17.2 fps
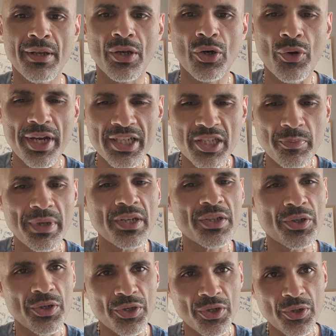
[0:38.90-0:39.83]
Grace be
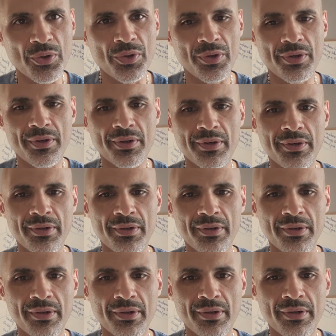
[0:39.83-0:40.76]
to you,
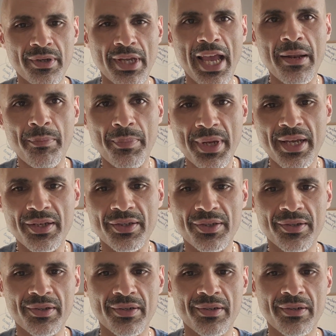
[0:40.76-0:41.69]
and
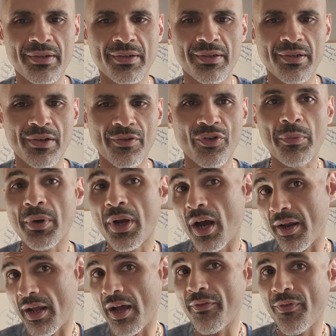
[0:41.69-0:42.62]
peace from
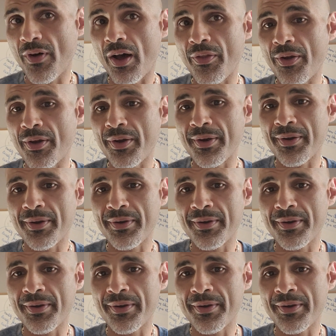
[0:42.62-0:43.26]
God our Father,